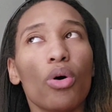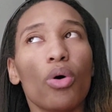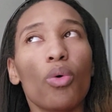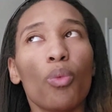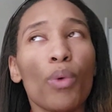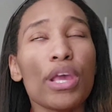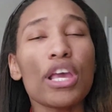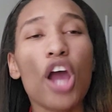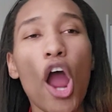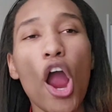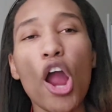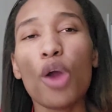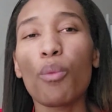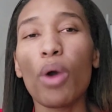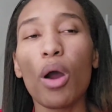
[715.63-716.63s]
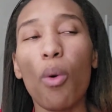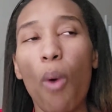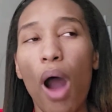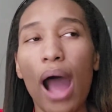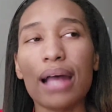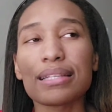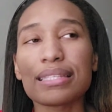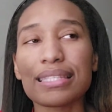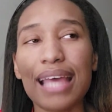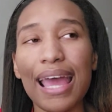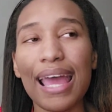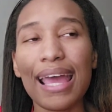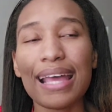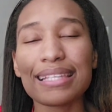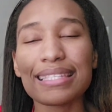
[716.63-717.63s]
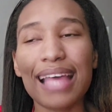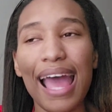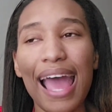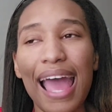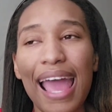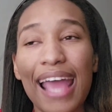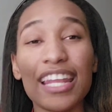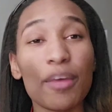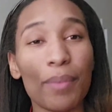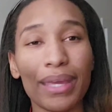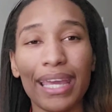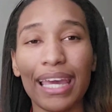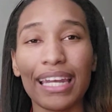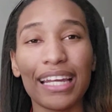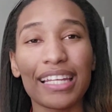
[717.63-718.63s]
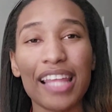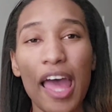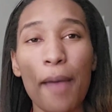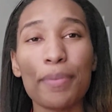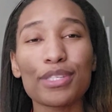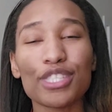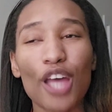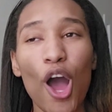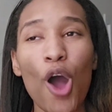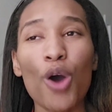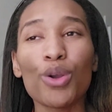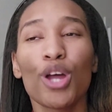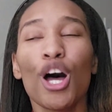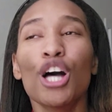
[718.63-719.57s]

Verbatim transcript: we heard what Juan says, in the beginning of the episode